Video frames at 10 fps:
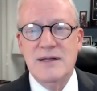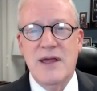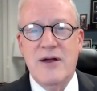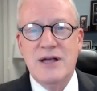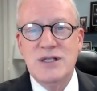
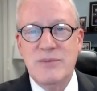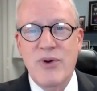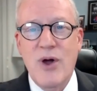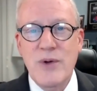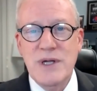They're actually
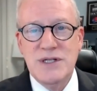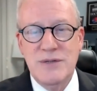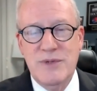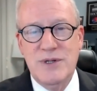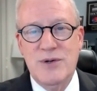
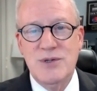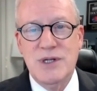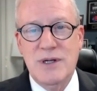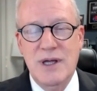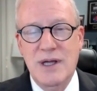prohistaminergic